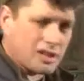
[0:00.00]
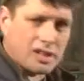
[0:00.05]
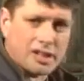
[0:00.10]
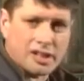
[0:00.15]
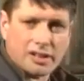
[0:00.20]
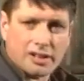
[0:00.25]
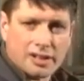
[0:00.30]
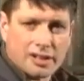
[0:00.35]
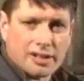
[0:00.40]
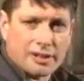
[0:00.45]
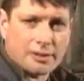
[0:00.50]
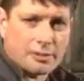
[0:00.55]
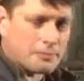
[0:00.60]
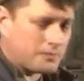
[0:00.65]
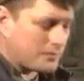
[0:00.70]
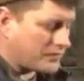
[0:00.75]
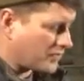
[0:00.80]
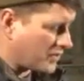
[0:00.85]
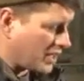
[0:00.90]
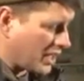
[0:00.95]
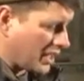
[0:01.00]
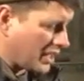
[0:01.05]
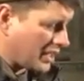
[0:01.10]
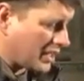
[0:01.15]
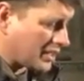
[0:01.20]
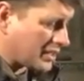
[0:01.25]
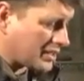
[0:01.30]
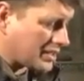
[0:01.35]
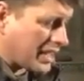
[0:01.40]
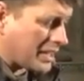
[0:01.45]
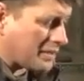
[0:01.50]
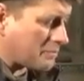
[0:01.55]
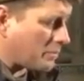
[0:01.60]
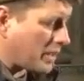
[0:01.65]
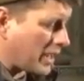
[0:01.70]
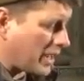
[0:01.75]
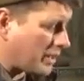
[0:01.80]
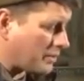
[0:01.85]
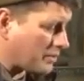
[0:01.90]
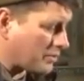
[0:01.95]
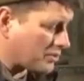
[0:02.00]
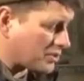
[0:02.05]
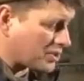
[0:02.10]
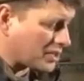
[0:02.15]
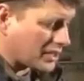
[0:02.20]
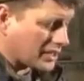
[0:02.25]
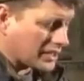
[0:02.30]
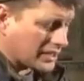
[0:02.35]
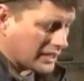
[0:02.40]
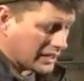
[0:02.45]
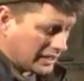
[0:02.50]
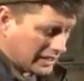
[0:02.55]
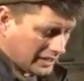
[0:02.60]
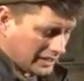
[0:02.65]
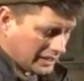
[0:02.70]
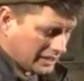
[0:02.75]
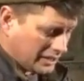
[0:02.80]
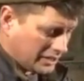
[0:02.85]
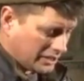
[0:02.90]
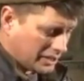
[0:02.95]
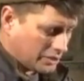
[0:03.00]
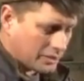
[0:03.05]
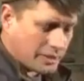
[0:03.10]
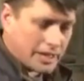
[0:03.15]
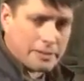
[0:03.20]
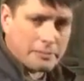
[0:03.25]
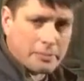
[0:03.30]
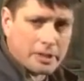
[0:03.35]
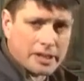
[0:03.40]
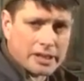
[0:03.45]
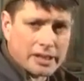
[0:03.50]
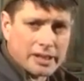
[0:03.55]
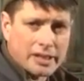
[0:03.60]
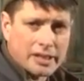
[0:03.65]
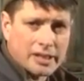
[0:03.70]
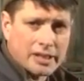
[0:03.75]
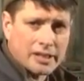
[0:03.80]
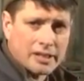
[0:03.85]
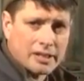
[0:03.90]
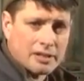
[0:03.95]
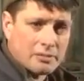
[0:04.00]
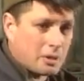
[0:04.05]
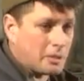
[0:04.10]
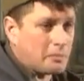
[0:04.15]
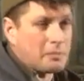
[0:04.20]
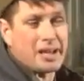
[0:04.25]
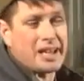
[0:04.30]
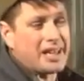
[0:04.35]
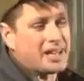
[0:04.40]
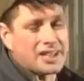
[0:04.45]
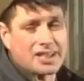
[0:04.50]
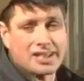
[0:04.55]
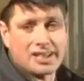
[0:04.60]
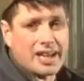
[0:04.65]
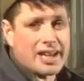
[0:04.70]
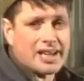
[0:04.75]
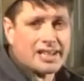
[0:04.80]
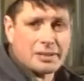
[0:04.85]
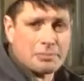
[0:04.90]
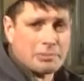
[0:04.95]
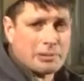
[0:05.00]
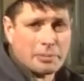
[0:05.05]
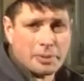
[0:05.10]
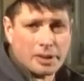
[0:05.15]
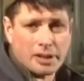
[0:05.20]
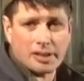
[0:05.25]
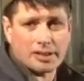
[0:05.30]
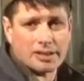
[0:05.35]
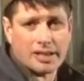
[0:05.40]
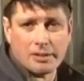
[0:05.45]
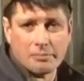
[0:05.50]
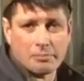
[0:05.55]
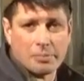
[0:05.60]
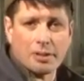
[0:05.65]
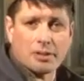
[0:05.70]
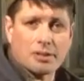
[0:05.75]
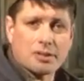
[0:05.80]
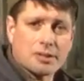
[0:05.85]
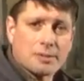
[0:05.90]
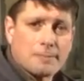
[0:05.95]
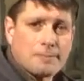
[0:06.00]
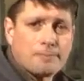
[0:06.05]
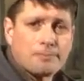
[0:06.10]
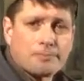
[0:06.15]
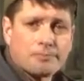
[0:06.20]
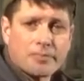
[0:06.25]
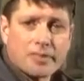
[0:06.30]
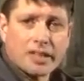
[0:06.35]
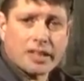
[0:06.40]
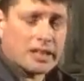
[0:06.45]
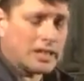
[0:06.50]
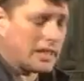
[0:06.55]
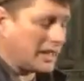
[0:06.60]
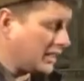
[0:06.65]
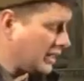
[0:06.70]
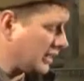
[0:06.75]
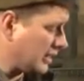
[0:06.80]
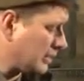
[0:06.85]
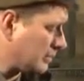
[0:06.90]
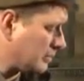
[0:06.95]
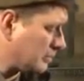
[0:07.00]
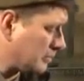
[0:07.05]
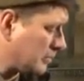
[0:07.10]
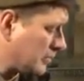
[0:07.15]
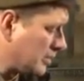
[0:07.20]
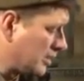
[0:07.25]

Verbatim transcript: like, you know, uh, £10 uh, UK money, um, in the States it'd probably be like 10 bucks. Um,